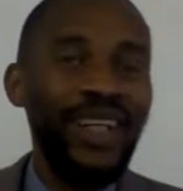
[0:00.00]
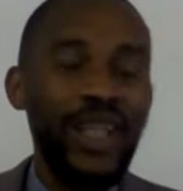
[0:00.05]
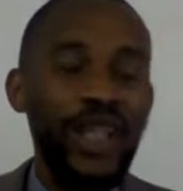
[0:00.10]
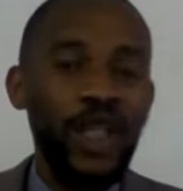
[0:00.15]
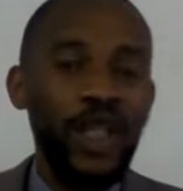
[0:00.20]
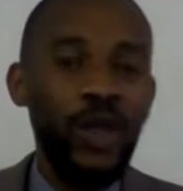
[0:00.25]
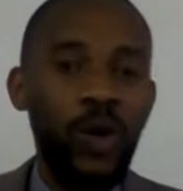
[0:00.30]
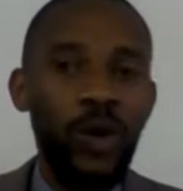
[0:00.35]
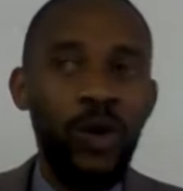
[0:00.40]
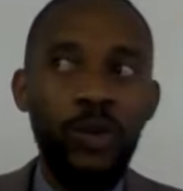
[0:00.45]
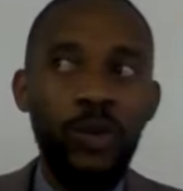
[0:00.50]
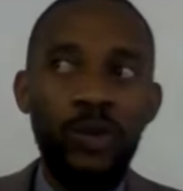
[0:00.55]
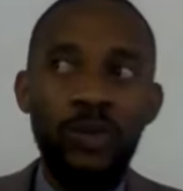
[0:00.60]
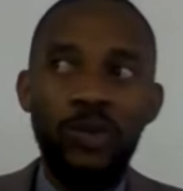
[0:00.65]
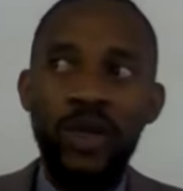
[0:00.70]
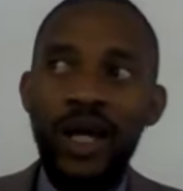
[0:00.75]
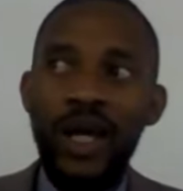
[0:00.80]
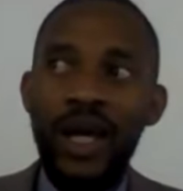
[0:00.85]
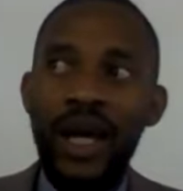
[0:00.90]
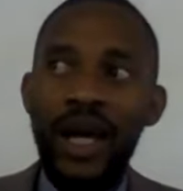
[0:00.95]
you know.
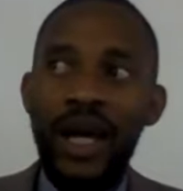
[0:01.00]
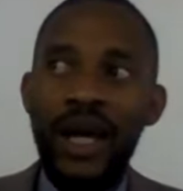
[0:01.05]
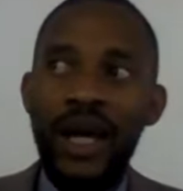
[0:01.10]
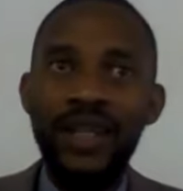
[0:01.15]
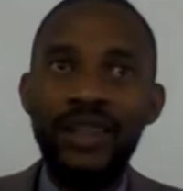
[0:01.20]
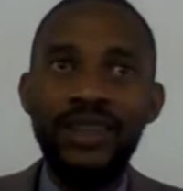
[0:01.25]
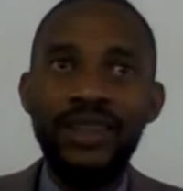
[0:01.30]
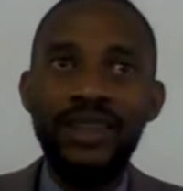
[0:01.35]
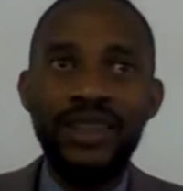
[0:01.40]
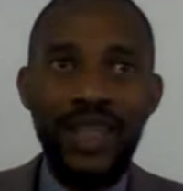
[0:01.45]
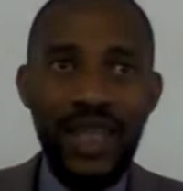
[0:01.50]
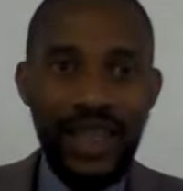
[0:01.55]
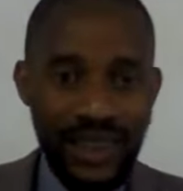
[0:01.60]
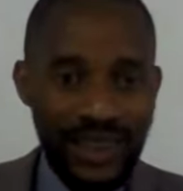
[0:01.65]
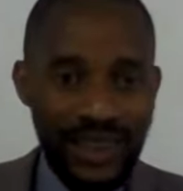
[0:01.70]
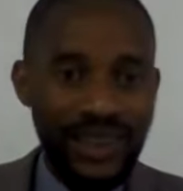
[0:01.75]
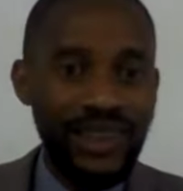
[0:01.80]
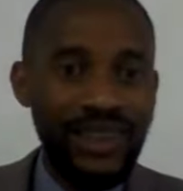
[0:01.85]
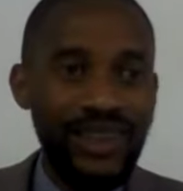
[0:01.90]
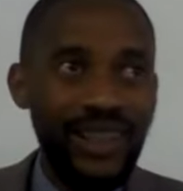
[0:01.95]
And
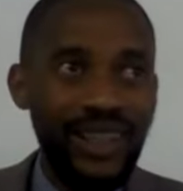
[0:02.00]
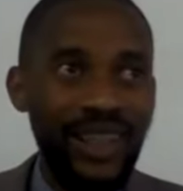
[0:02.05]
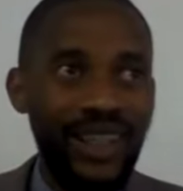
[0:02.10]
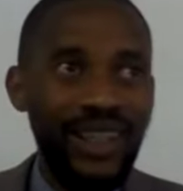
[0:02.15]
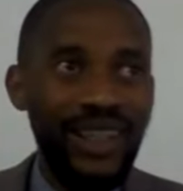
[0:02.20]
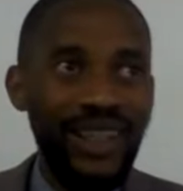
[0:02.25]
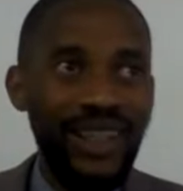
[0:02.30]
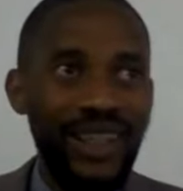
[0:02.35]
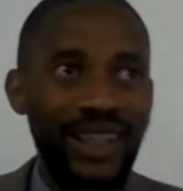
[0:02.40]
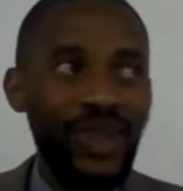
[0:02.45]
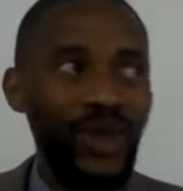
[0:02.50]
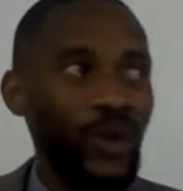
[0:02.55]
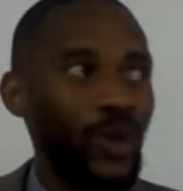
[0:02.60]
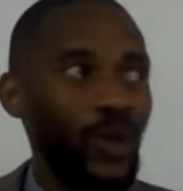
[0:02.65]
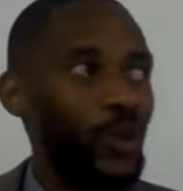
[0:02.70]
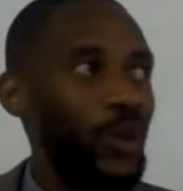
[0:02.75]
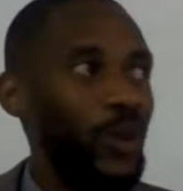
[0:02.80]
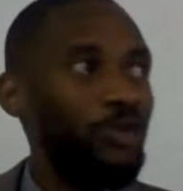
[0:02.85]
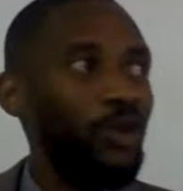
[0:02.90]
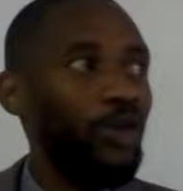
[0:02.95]
yes, you know,
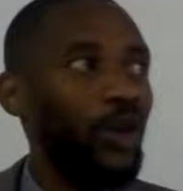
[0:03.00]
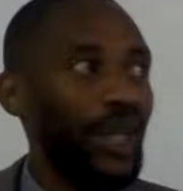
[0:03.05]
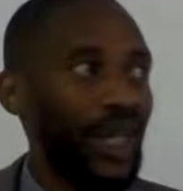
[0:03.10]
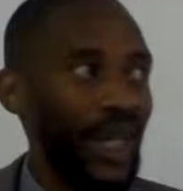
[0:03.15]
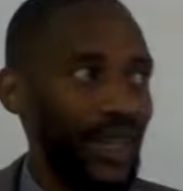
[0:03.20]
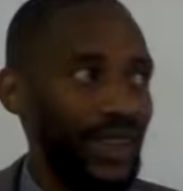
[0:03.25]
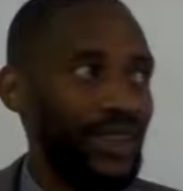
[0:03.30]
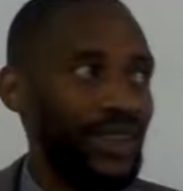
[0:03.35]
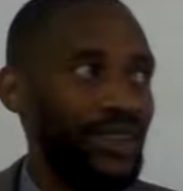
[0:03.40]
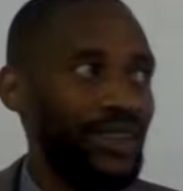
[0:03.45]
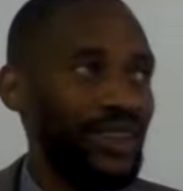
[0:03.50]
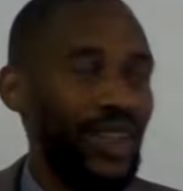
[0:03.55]
we forget,